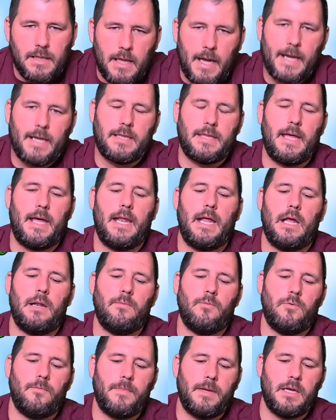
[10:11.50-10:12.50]
like that animal,
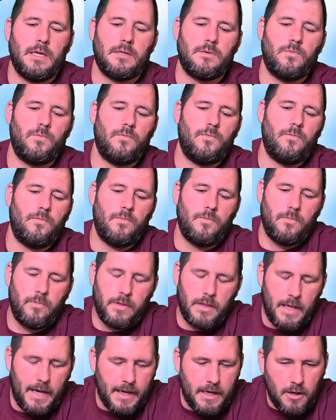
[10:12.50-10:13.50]
because
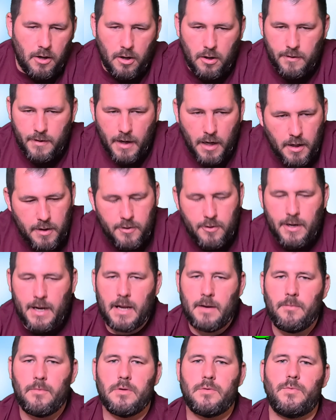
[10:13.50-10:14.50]
like all the other
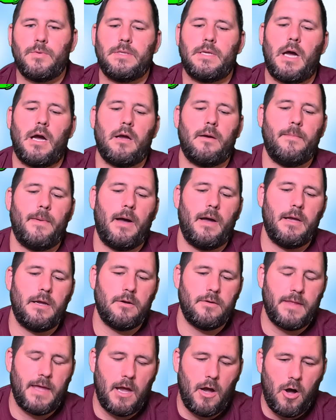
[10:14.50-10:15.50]
animals we talk about
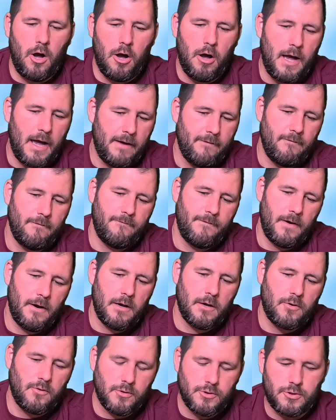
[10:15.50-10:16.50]
here, they all have a
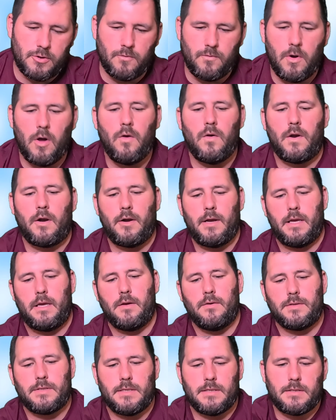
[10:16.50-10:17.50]
very crucial role in our
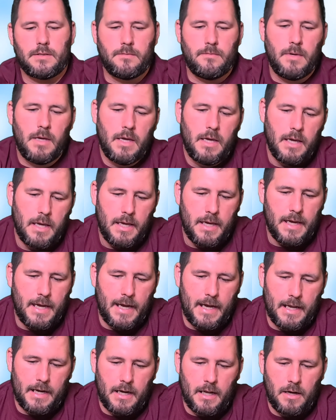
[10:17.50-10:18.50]
ecosystem,
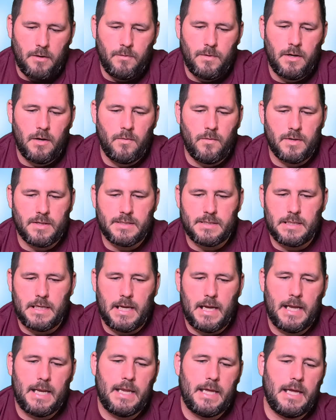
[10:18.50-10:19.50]
and we don't want to see
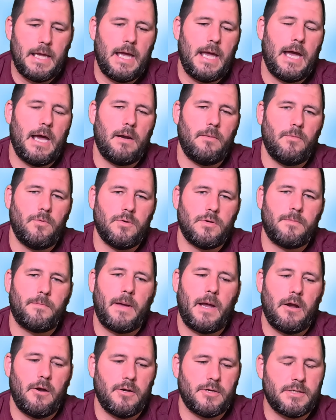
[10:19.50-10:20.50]
any animals
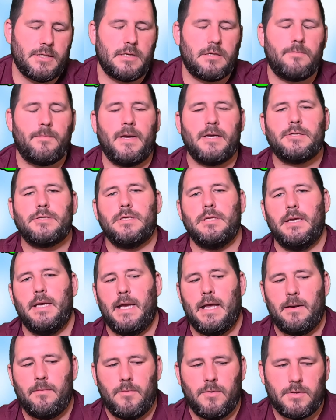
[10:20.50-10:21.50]
perish, especially
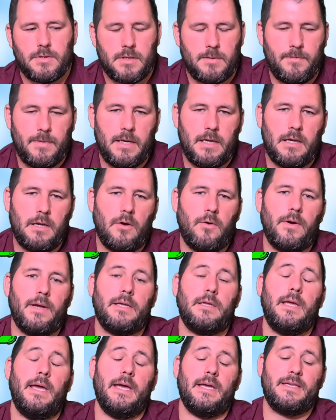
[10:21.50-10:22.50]
animals going
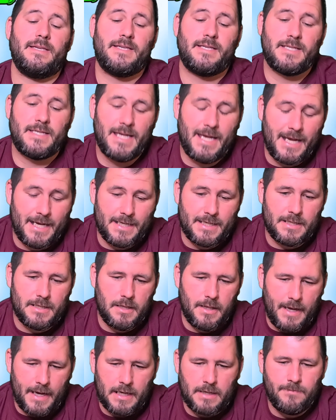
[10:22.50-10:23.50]
extinct
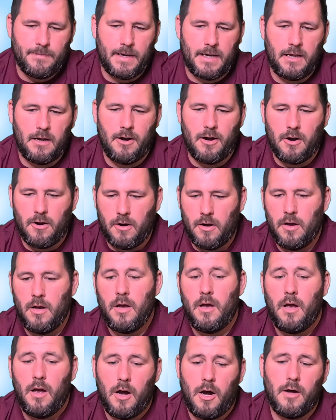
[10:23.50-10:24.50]
like many are
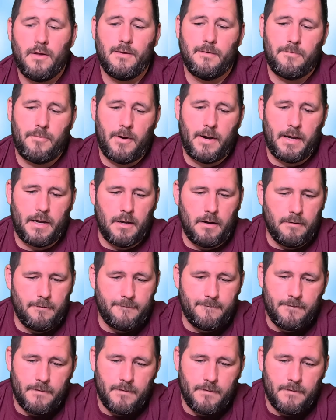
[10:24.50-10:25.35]
on the brink of.